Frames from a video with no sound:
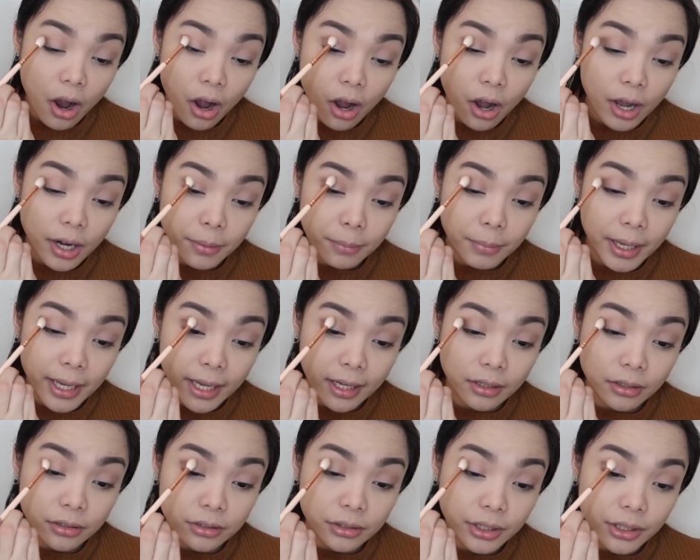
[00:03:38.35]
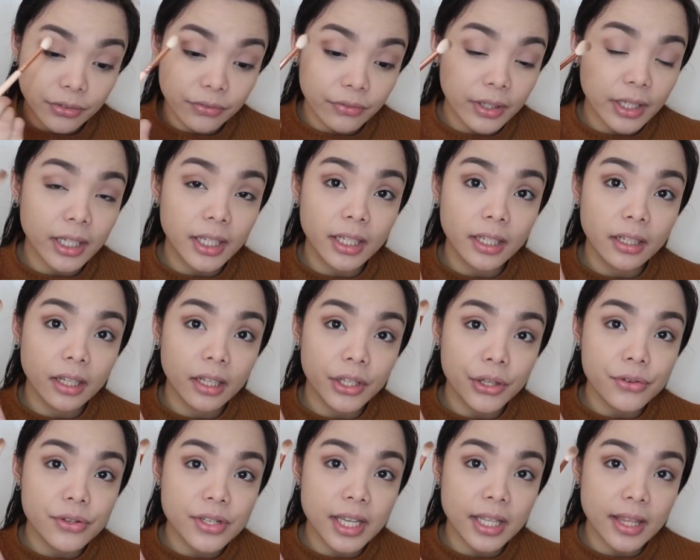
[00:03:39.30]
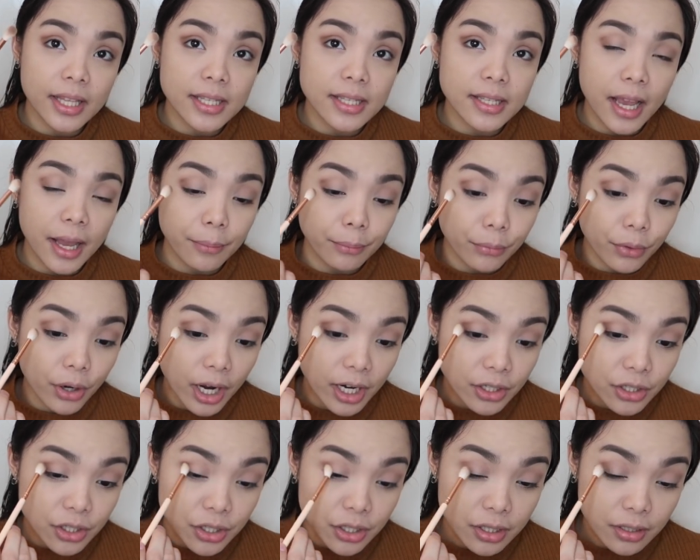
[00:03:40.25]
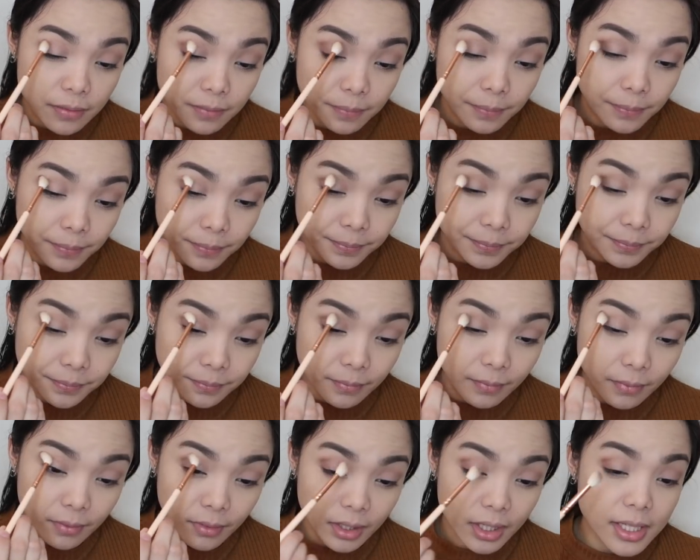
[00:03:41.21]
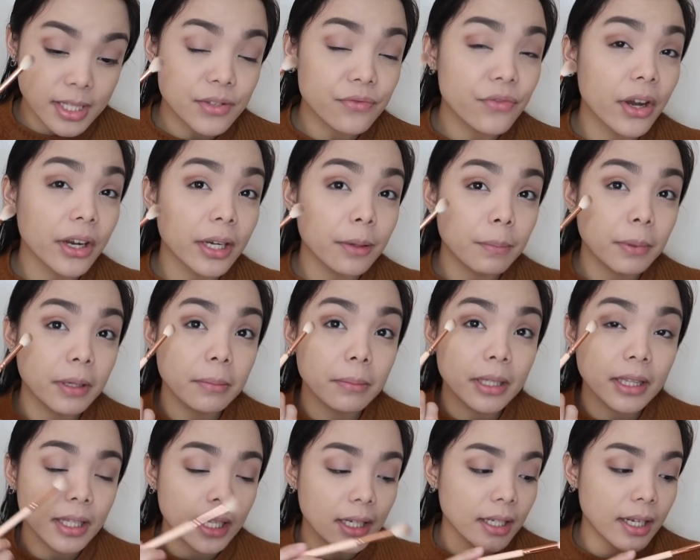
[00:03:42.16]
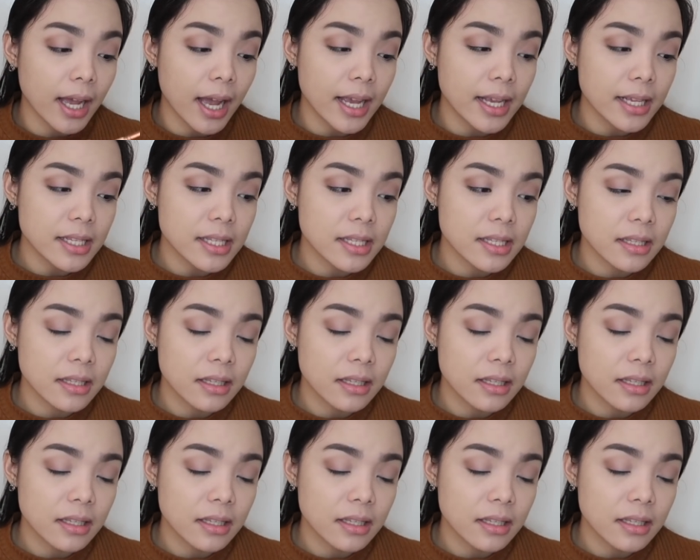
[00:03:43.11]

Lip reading: on my outer V using the same brush. It's very pigmented, guys.